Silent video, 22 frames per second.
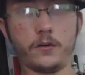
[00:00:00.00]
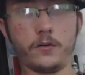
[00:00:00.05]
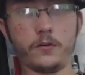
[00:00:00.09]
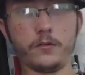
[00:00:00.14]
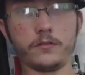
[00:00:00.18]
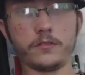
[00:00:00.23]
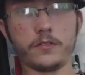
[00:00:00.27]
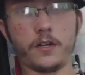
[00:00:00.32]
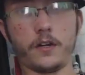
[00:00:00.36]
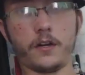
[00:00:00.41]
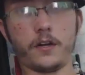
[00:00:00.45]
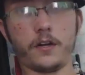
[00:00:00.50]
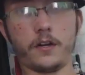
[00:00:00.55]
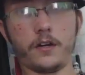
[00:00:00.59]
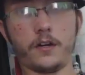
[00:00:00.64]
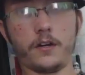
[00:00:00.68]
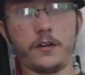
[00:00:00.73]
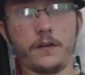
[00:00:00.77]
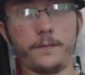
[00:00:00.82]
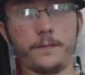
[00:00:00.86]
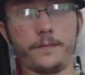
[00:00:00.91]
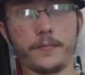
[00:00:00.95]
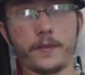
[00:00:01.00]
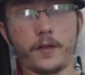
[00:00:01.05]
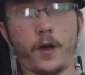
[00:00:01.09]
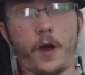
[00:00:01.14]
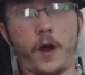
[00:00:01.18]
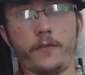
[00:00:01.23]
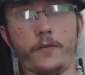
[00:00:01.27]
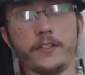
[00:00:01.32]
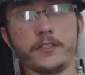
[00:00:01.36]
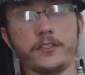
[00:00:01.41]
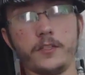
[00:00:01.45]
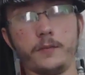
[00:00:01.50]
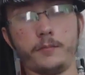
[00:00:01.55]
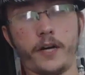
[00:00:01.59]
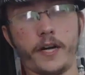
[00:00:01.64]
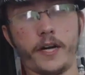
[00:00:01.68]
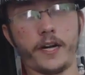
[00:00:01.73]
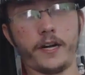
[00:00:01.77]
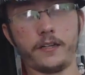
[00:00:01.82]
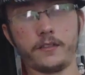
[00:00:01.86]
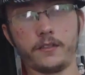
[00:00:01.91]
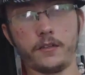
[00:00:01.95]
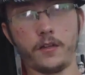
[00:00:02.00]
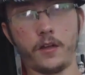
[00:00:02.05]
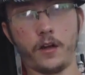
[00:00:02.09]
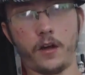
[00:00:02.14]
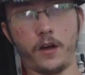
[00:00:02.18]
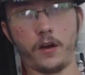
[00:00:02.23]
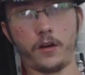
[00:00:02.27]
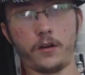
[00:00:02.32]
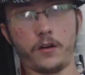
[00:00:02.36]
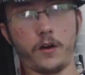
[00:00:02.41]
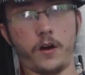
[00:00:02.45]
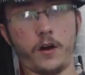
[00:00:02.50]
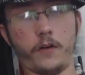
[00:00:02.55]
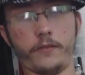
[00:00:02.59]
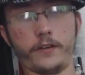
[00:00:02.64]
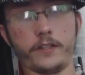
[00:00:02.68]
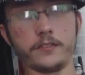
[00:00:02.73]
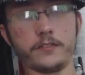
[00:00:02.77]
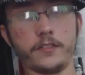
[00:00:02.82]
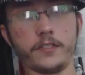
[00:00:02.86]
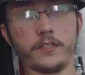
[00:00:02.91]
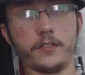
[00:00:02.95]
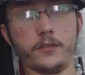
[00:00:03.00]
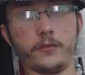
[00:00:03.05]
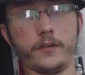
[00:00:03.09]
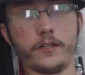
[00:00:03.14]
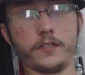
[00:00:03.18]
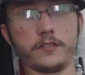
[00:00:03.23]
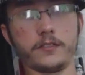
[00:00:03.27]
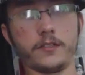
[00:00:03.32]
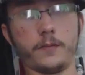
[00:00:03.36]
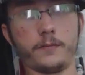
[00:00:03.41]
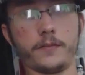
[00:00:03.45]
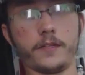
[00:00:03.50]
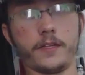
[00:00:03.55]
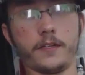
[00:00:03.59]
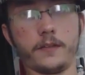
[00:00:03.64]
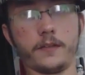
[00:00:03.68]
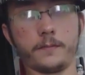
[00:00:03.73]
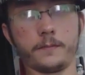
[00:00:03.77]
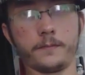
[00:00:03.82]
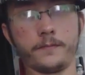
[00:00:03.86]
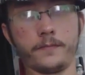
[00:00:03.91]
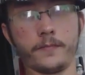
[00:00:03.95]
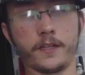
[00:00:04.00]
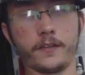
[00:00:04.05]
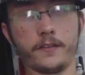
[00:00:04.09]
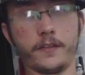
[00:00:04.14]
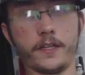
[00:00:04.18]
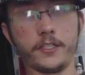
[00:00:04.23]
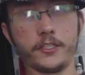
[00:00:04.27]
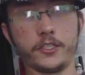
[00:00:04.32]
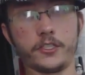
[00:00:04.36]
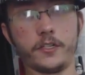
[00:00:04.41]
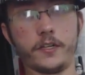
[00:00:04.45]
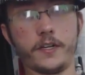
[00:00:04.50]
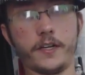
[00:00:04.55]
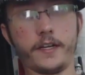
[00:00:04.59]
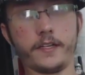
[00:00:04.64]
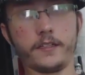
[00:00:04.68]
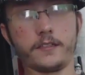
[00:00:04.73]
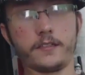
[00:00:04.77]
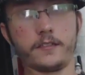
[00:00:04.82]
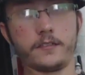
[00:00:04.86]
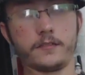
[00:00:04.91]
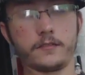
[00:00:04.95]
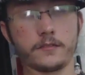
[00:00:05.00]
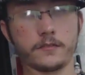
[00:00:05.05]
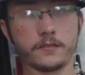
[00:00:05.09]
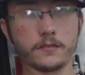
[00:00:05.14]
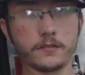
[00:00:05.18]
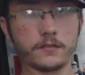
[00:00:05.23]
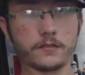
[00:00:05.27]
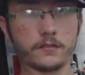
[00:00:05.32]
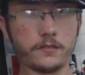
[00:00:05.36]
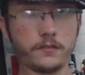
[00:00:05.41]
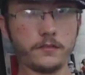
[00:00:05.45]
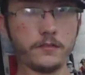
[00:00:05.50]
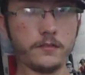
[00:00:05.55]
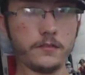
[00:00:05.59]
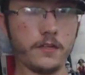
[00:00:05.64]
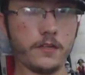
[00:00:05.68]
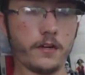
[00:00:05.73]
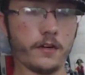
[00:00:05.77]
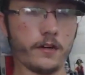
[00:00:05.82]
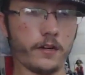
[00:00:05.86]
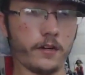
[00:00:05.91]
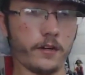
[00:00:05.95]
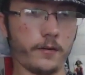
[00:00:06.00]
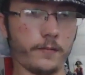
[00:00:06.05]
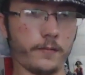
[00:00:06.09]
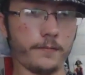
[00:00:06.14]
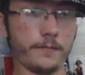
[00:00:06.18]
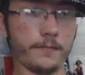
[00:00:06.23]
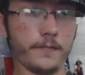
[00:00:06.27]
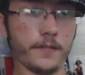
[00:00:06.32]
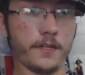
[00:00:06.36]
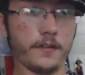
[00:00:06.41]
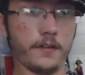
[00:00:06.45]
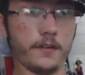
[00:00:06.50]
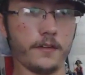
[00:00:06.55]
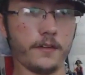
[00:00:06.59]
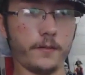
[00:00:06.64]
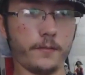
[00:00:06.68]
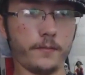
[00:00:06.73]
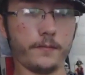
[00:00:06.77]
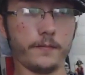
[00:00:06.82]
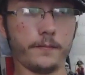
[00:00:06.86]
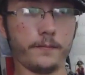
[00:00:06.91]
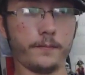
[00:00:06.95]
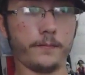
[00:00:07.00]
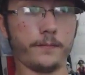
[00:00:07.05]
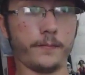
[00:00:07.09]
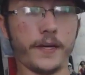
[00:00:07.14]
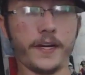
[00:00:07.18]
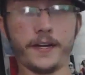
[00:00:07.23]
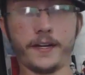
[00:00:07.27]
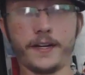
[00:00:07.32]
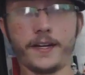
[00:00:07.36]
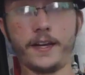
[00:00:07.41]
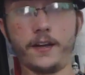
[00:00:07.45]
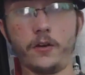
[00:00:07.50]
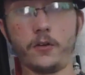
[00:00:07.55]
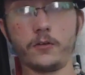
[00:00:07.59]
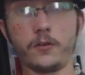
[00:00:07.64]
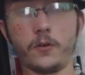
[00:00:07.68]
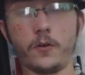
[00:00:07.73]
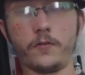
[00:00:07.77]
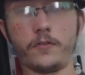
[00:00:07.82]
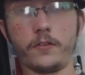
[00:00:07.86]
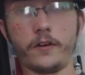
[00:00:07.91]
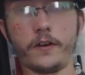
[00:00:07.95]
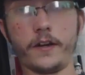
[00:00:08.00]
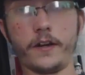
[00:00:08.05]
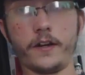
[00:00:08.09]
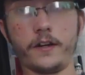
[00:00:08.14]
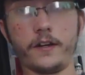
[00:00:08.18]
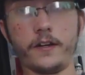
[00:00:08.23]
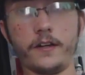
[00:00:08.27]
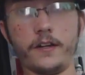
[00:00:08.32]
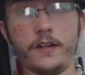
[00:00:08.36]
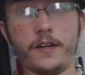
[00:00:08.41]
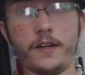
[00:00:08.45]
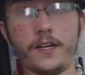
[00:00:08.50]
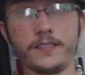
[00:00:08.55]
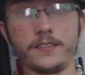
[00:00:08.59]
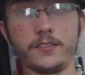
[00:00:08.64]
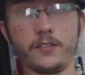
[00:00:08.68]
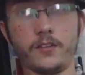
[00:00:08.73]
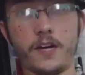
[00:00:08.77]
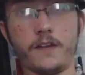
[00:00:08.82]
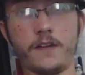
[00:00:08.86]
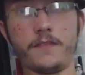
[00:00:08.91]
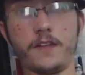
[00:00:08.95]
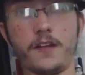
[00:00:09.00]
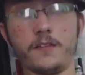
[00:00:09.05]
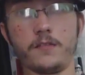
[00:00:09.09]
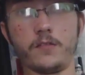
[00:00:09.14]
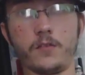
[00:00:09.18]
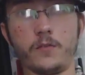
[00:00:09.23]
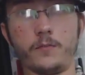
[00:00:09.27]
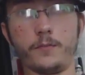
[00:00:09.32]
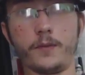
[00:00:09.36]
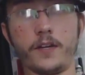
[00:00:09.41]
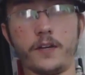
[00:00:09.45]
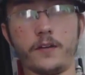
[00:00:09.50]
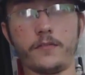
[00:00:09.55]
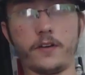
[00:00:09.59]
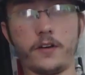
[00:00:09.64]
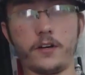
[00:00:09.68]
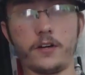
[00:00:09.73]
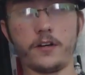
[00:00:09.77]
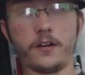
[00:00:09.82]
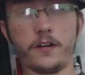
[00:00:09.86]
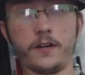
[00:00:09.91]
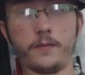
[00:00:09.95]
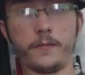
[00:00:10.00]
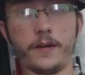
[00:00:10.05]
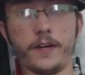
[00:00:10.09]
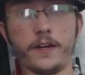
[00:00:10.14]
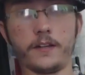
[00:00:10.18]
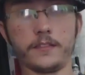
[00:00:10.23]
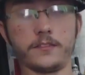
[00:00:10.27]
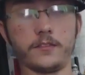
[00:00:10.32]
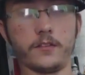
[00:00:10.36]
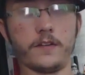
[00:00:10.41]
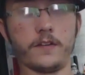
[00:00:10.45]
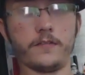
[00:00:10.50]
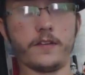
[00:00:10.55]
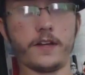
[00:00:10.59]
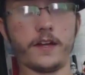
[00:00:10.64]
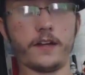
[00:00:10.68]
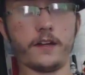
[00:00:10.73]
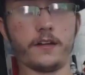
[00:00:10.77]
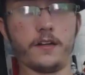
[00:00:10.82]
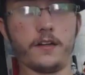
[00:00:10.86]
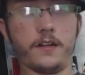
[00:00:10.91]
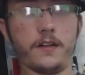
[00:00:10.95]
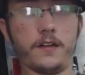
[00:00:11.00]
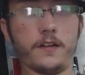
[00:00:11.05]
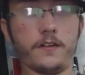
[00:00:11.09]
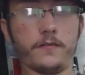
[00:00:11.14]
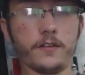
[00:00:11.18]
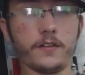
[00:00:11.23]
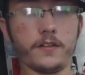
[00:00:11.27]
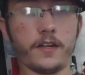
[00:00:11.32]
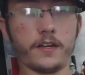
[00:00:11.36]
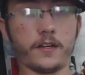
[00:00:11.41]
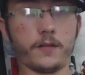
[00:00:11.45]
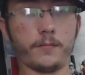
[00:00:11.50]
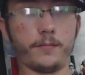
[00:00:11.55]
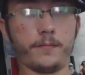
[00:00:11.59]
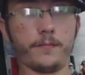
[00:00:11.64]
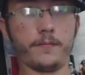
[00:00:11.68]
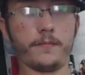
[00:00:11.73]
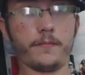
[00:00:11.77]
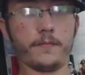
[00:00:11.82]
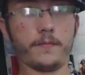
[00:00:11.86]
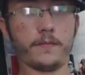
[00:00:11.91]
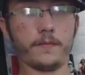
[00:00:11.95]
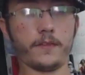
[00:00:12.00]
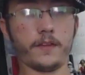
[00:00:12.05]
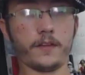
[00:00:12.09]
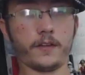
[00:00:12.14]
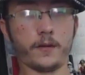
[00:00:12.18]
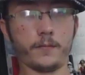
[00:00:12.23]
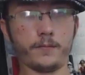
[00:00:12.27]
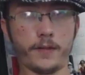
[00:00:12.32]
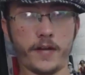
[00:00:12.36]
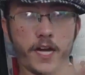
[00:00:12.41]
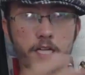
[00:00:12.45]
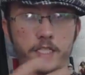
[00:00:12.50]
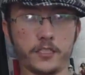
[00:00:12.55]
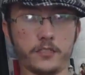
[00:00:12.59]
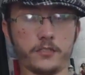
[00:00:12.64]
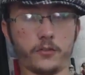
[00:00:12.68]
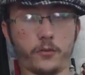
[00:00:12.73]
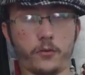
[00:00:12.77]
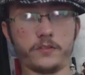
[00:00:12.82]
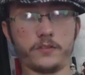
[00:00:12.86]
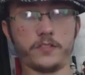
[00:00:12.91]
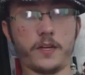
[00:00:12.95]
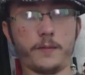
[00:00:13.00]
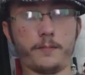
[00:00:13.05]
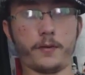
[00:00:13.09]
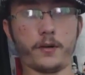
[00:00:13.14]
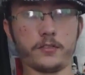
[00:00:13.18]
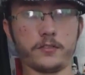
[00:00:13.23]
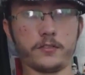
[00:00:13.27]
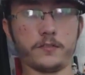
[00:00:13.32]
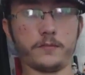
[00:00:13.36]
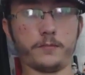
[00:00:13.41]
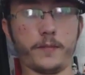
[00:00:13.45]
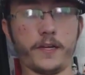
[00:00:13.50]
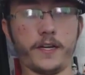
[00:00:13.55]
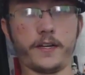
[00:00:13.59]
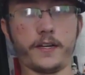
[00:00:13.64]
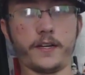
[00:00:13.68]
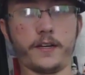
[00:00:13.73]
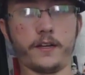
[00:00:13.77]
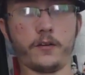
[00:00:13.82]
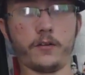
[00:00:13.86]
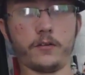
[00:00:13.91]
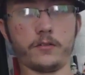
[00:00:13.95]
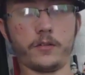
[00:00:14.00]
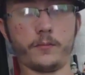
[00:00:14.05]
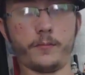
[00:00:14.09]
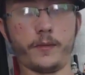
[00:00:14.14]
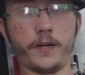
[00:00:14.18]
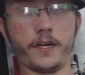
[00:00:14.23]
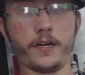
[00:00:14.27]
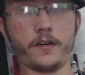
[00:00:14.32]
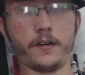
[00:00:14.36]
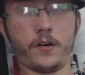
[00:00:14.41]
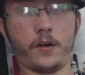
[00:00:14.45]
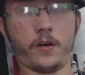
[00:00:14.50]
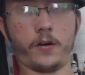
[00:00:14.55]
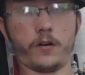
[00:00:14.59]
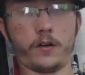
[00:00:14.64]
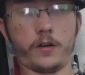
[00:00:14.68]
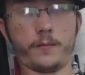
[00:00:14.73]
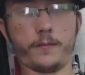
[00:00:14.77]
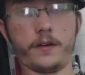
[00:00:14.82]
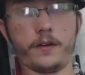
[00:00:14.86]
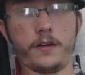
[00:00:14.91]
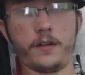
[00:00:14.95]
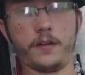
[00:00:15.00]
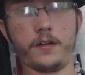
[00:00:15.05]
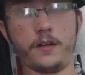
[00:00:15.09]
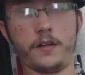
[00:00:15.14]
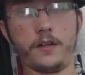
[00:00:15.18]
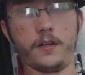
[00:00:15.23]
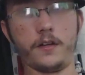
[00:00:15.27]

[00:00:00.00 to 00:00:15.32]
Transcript: who's uh, obviously breaking the law or obviously doing something they shouldn't, um, being killed over it, I still have that little bit of hurt in me. I still have that feel that com- the compassion towards that person being killed or being harmed.